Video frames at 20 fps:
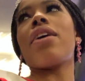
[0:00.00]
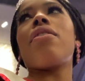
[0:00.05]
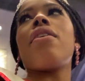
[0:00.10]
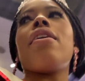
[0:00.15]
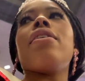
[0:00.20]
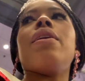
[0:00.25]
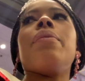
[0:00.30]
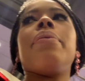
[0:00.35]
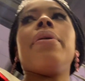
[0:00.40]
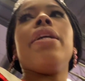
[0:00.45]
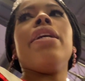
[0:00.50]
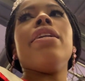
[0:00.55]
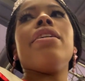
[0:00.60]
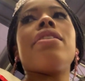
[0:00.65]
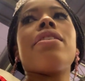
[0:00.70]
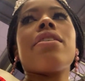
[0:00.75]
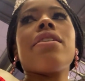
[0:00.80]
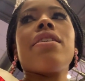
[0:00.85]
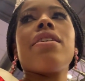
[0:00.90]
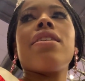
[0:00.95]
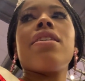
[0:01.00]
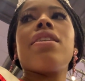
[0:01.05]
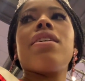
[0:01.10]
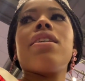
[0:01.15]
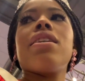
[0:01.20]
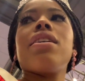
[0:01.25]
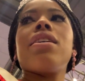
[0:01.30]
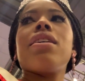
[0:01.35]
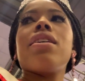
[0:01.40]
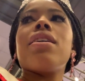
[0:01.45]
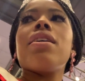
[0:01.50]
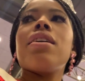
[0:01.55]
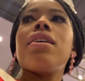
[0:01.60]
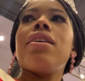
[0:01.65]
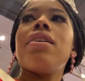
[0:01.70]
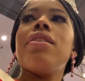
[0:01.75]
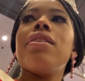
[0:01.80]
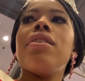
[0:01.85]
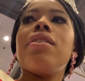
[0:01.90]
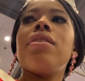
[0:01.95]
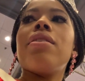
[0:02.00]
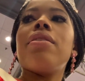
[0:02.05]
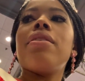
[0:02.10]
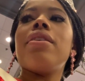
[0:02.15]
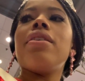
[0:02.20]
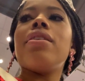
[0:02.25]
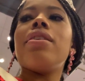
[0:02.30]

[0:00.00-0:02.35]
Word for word: Crown the Peach? Okay, Crown the Peach.